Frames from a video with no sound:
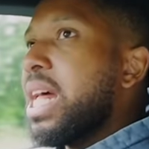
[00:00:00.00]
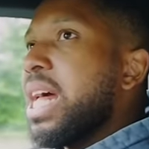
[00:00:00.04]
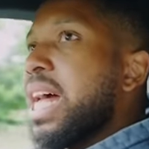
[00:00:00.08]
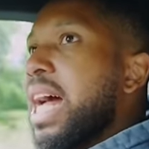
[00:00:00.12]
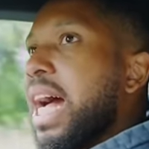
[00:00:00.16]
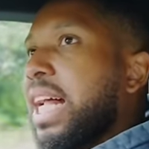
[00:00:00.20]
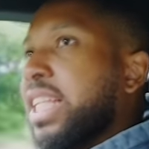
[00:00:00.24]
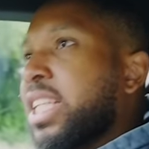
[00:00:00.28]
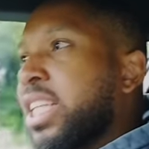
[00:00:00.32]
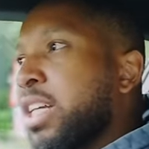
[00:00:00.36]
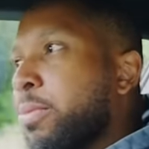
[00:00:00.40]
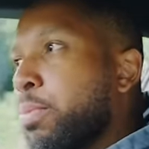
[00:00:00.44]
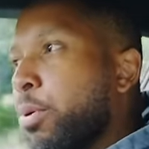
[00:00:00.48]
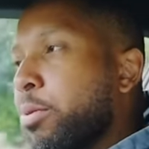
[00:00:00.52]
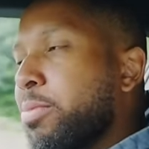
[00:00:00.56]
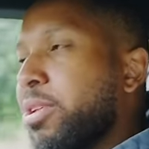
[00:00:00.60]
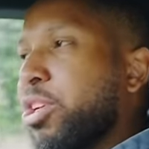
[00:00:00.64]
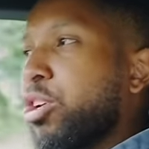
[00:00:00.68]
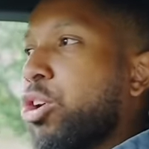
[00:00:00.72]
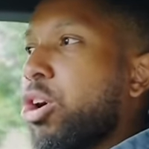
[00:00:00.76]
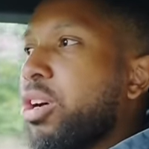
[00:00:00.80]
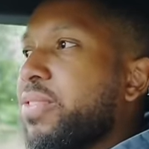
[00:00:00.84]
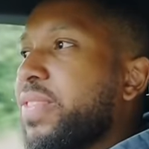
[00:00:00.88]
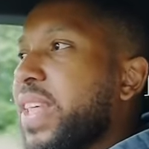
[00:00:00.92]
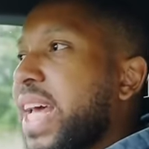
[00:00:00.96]
And then they probably
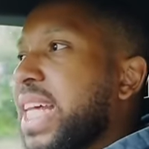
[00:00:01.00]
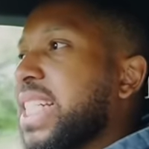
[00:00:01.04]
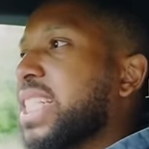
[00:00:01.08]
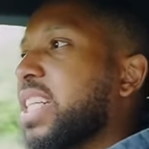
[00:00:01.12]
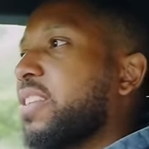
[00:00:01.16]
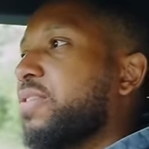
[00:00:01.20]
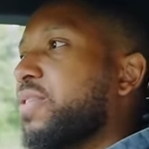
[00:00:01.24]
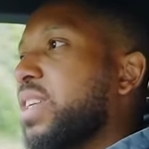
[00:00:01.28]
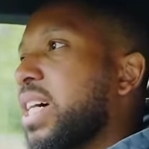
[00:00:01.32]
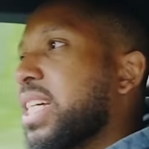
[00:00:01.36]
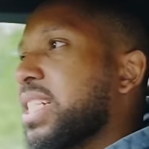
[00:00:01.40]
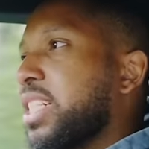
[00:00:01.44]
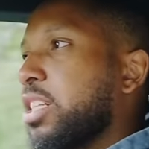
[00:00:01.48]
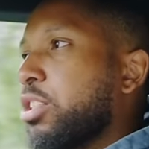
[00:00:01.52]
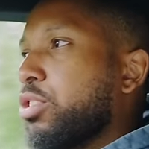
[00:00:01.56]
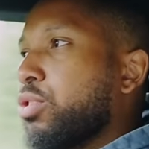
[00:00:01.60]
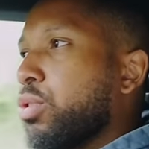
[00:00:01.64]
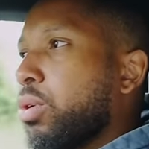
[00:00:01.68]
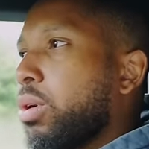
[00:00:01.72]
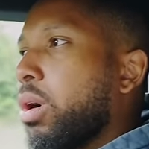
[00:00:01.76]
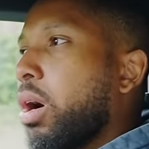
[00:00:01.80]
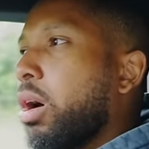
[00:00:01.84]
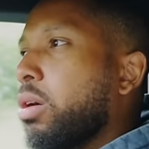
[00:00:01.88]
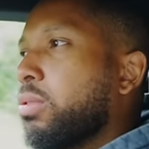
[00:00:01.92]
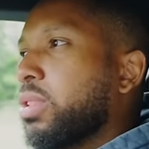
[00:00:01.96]
got an SF90 and
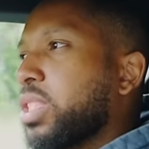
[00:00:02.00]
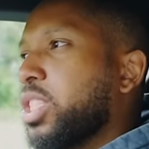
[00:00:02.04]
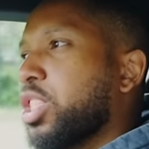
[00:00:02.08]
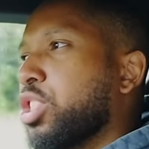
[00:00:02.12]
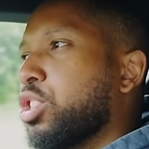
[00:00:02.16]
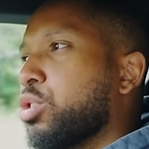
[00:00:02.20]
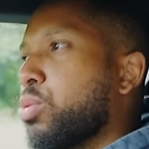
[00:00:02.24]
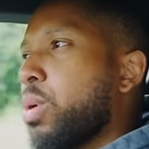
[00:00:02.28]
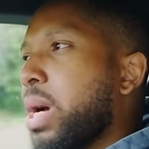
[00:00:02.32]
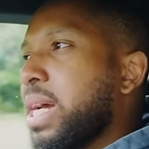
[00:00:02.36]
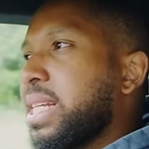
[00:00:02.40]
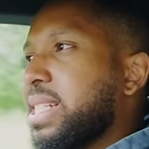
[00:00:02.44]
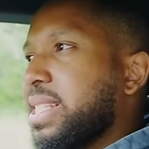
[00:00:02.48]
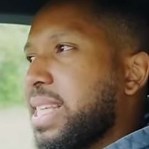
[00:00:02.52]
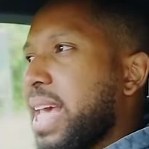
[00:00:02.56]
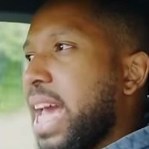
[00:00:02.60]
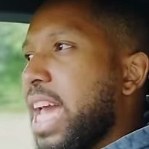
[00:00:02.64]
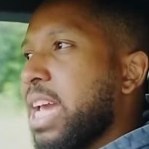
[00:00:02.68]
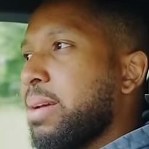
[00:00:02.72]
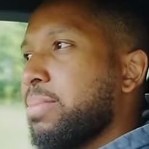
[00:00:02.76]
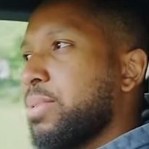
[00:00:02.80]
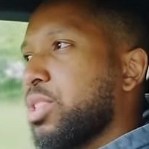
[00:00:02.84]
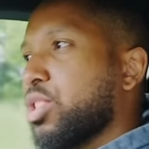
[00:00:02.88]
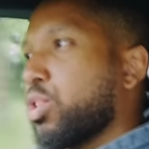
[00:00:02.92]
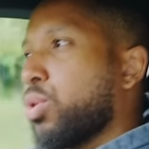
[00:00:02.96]
thought, oh, this is quite
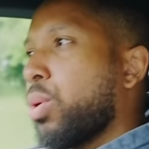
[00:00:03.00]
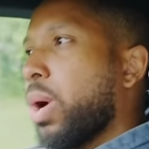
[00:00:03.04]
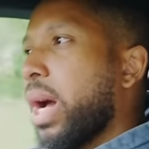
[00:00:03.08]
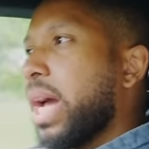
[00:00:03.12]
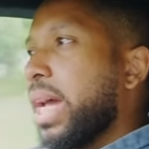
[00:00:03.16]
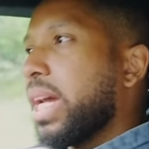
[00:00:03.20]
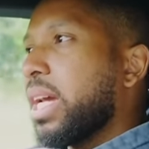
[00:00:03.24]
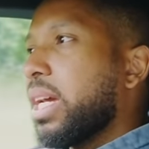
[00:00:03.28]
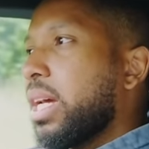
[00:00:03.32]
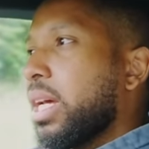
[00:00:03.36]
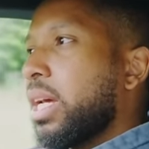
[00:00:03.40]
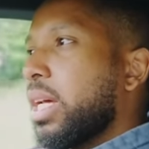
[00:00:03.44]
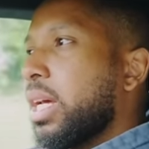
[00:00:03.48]
tame. It's quite